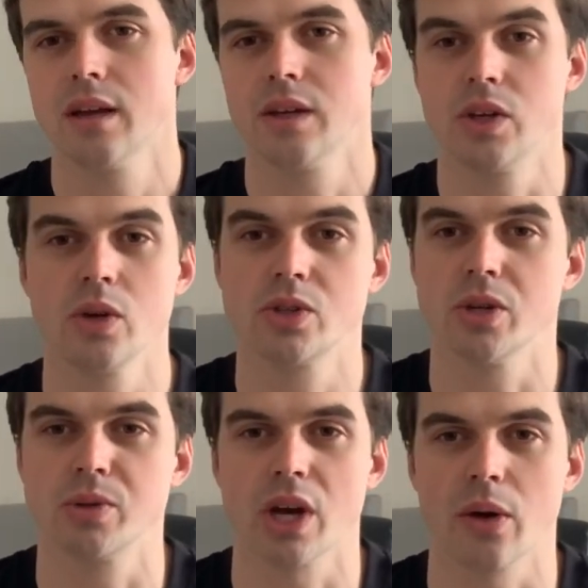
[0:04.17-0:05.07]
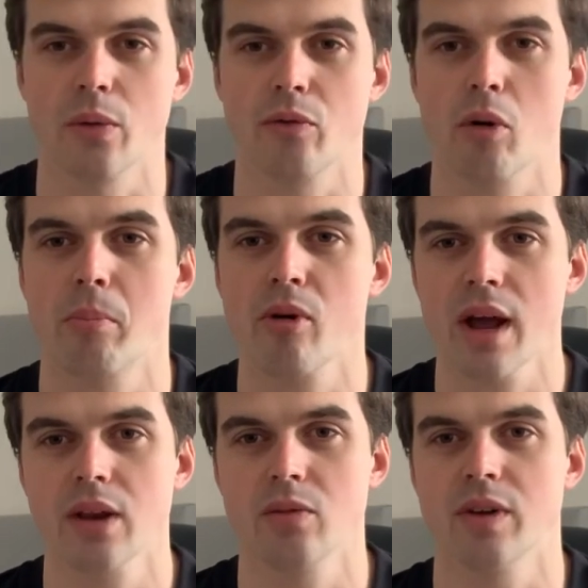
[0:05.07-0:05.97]
YouTube channel for a
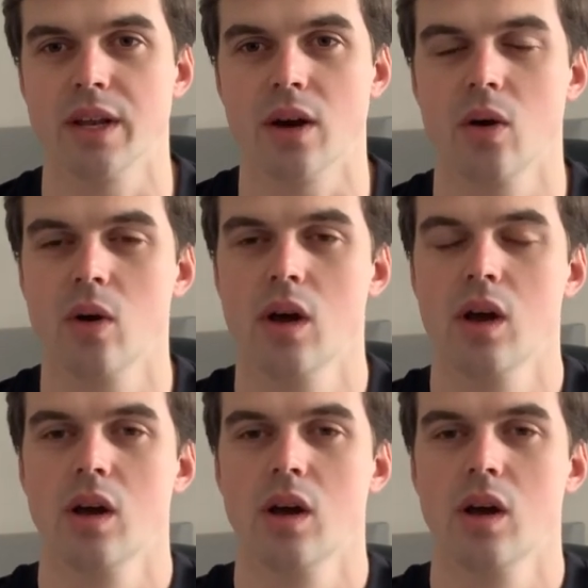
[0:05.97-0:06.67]
brand new video